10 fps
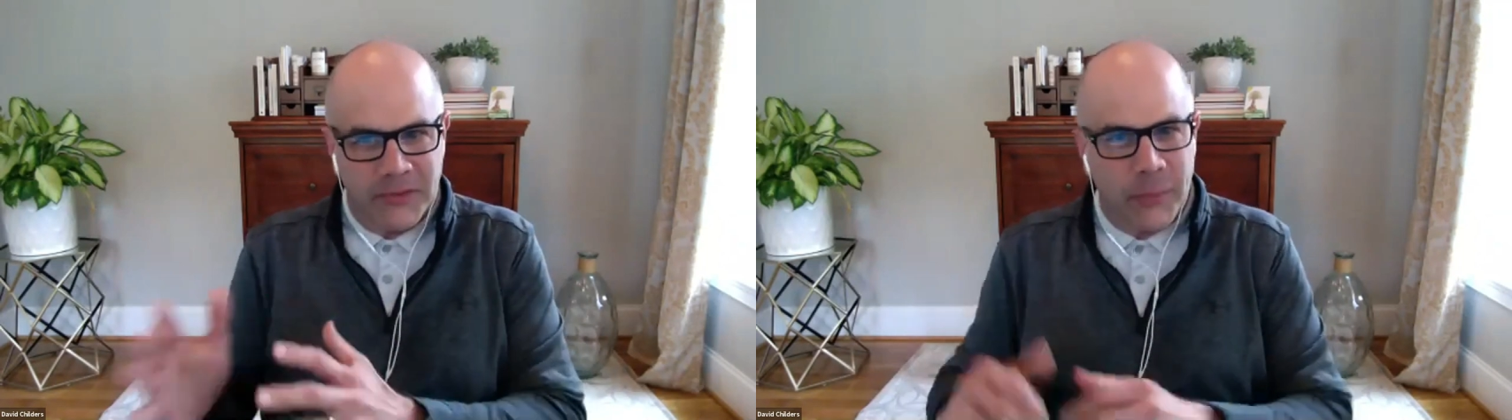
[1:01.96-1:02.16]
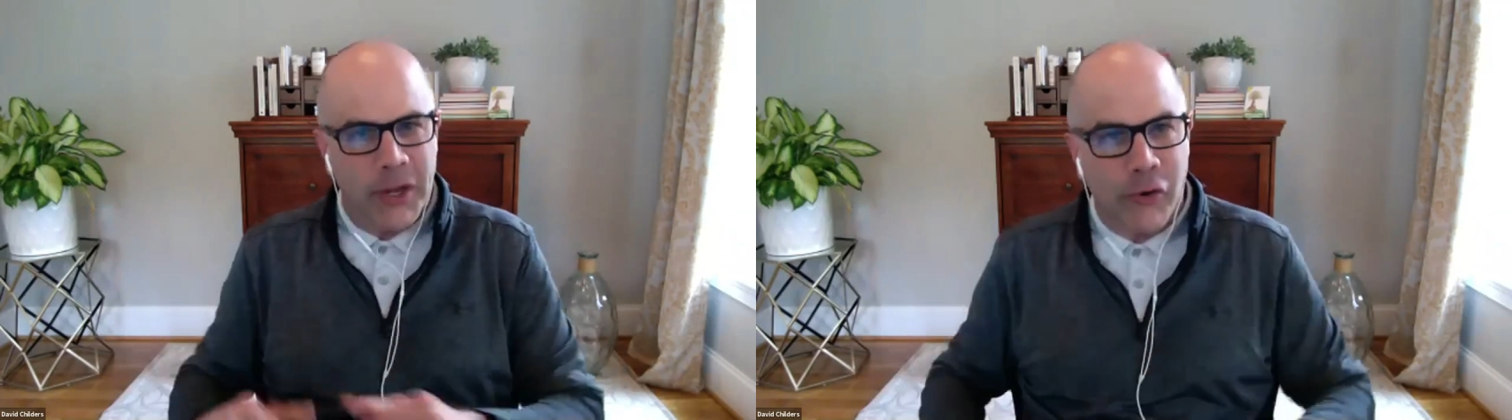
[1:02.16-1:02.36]

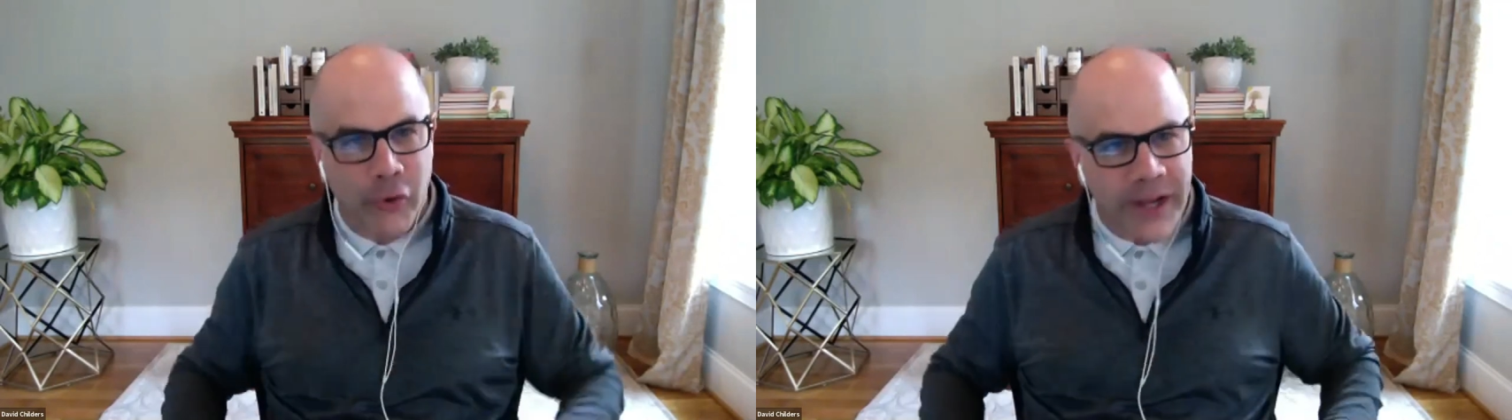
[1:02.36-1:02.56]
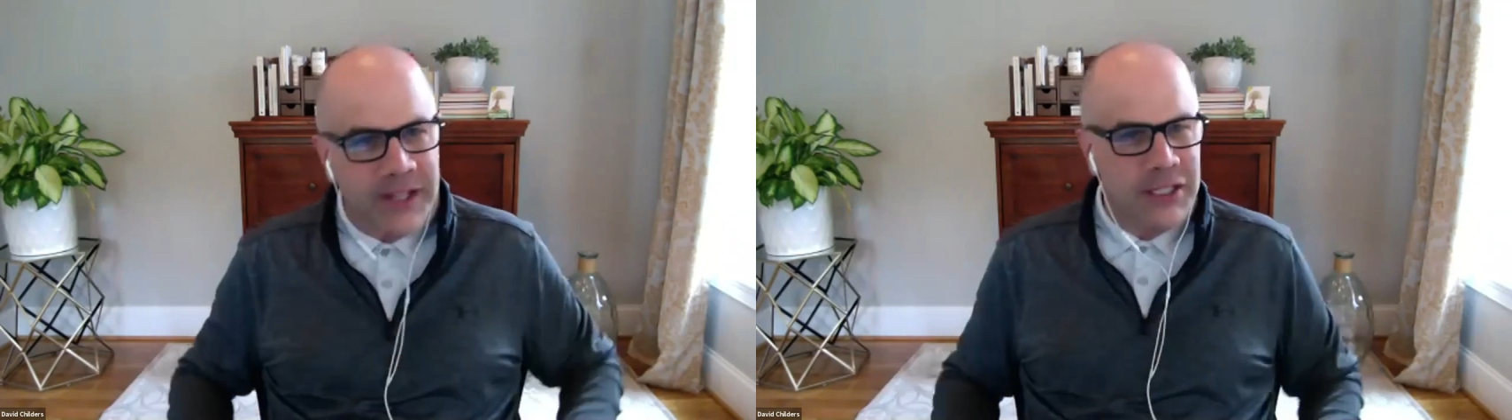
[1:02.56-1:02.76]
many
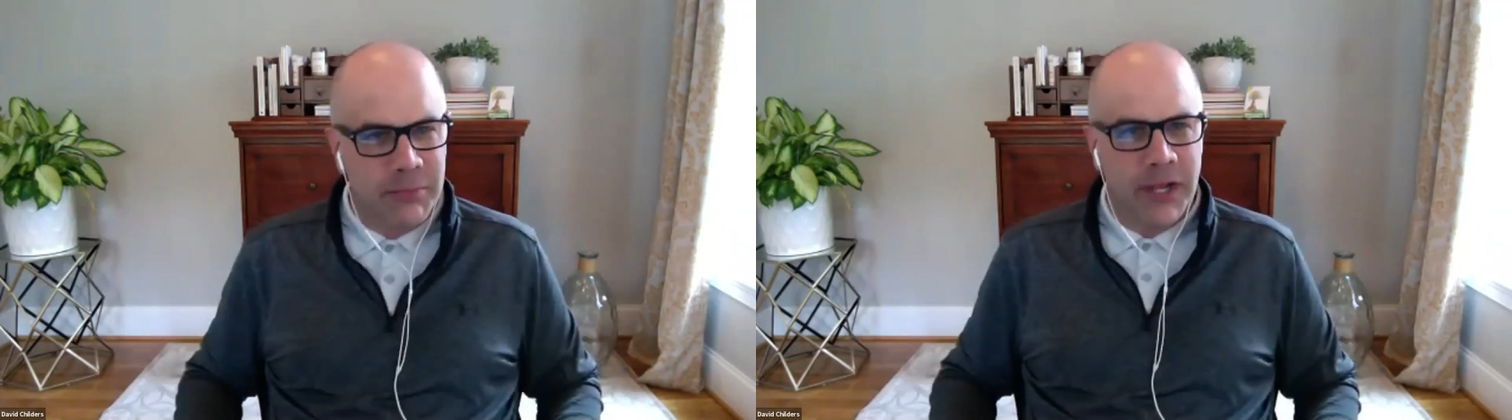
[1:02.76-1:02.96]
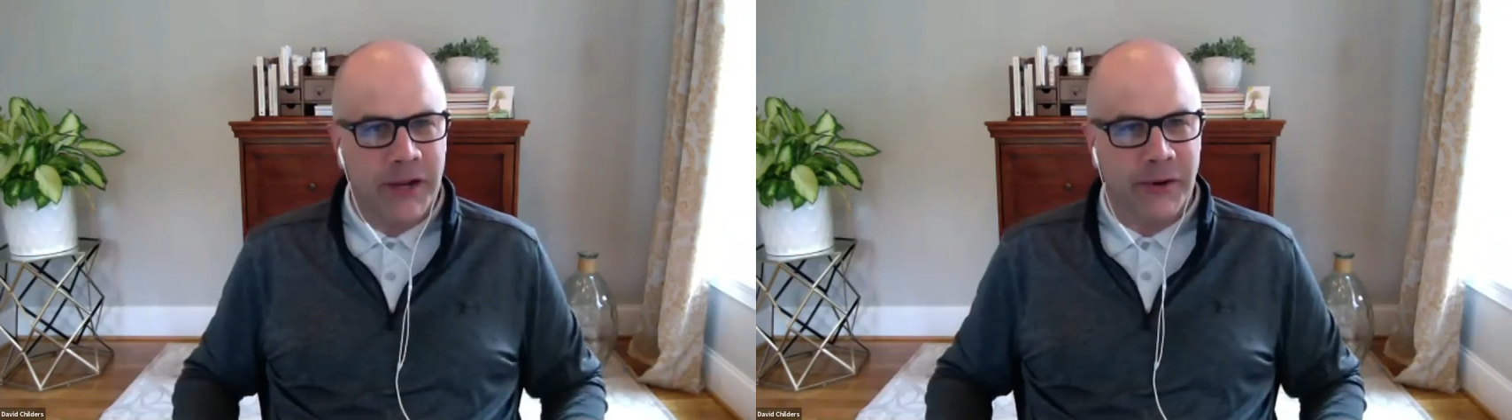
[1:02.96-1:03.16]
great
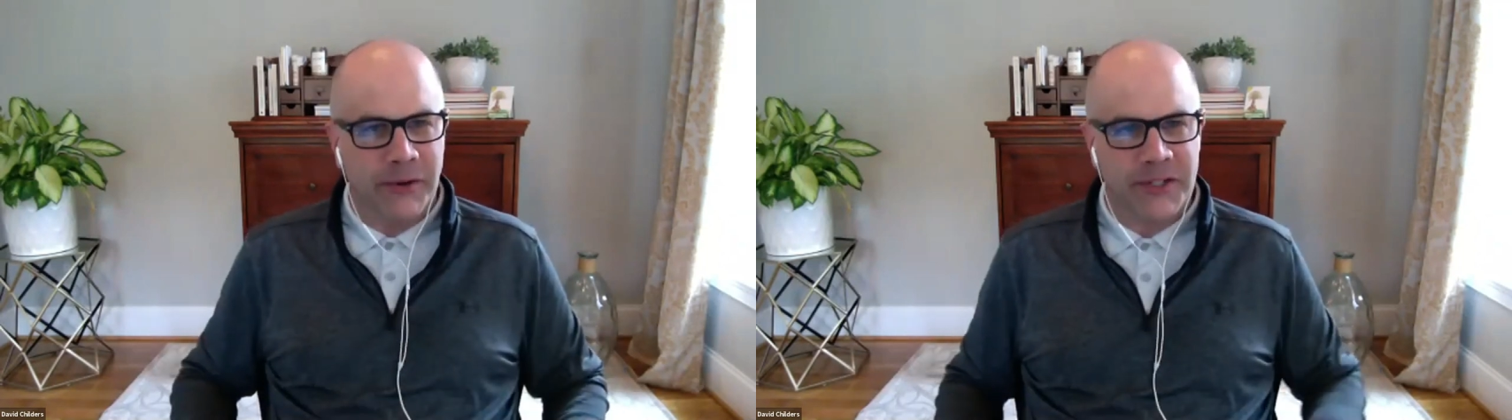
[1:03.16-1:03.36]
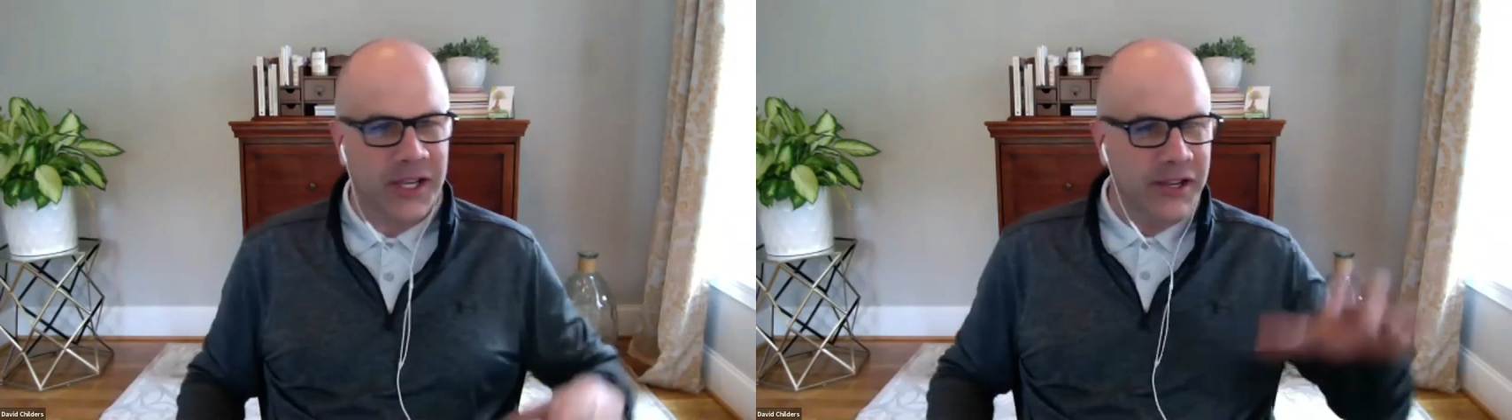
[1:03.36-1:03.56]

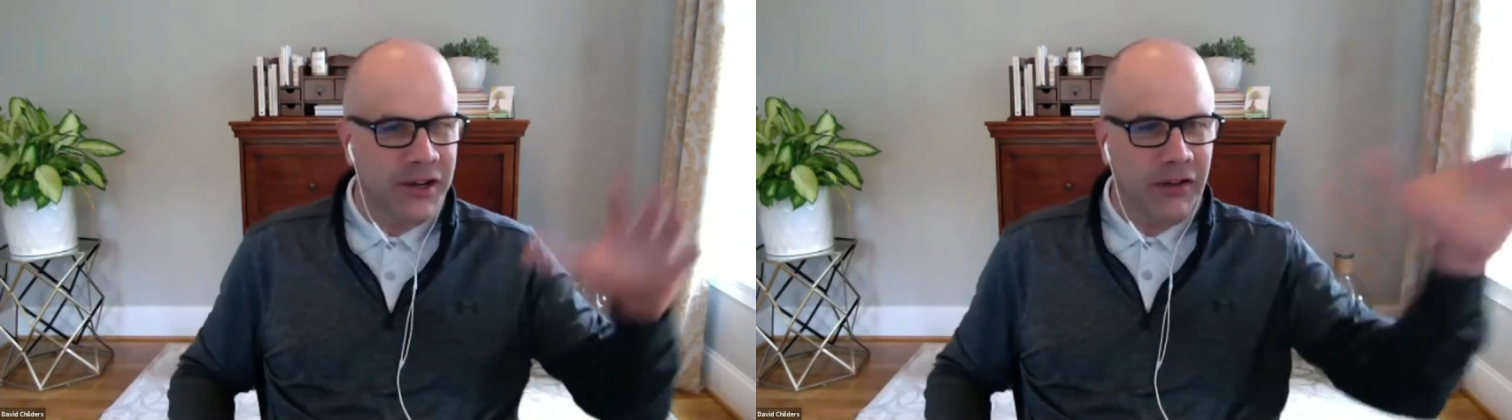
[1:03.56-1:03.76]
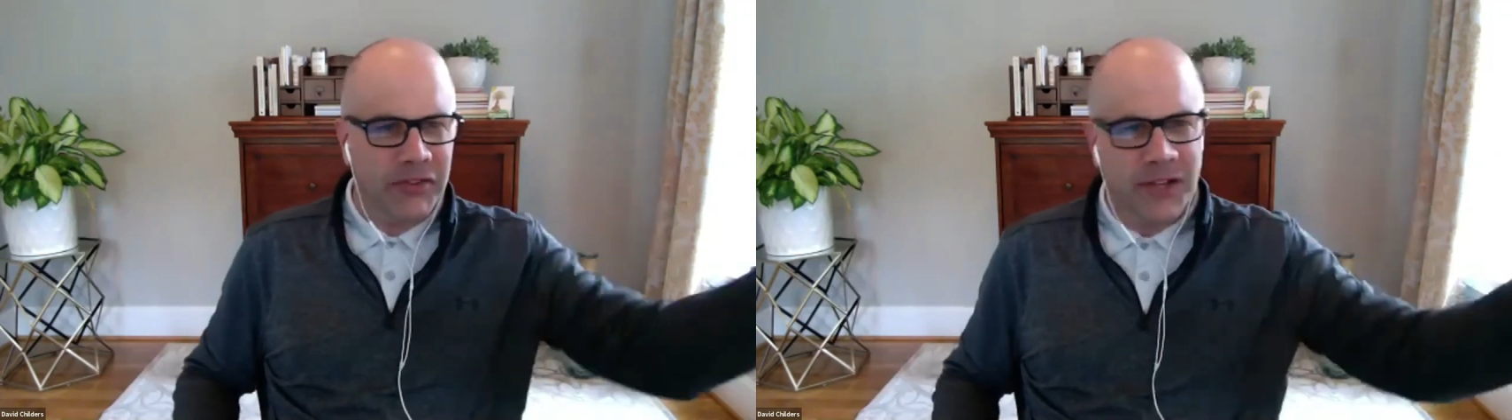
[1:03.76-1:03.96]
speakers, kicking
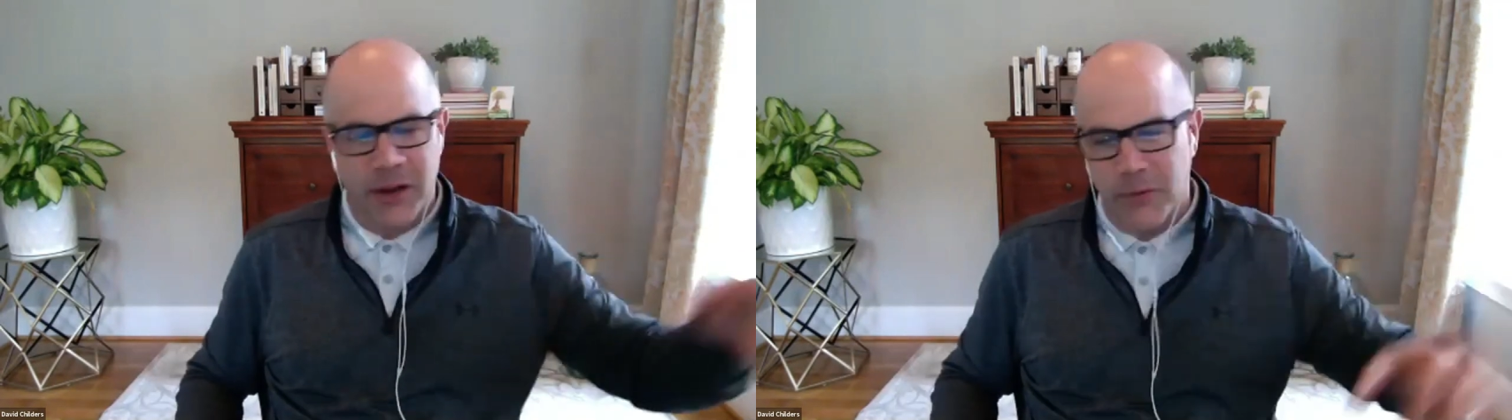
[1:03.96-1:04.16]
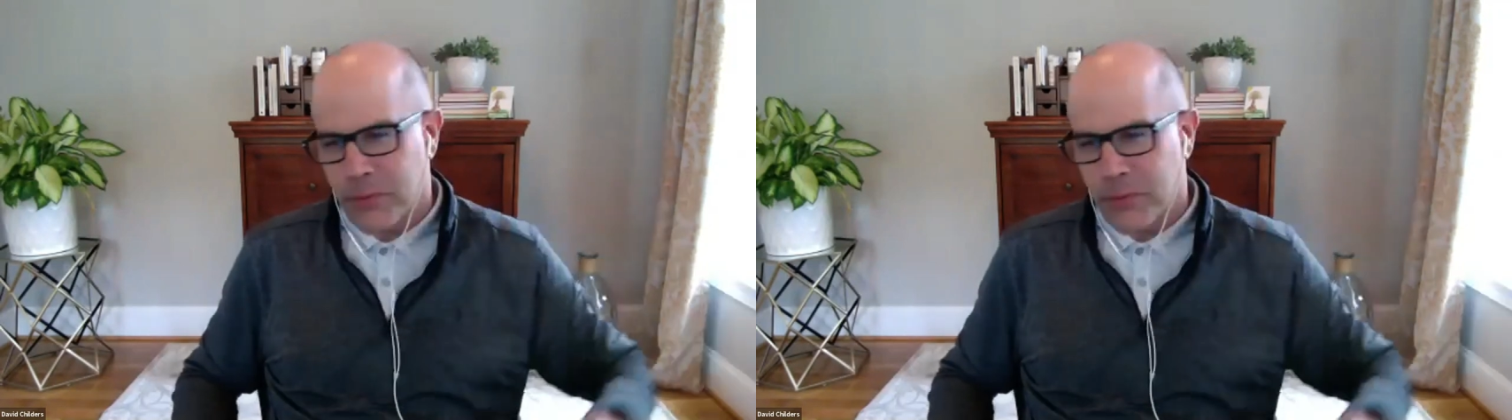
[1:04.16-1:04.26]
off the day with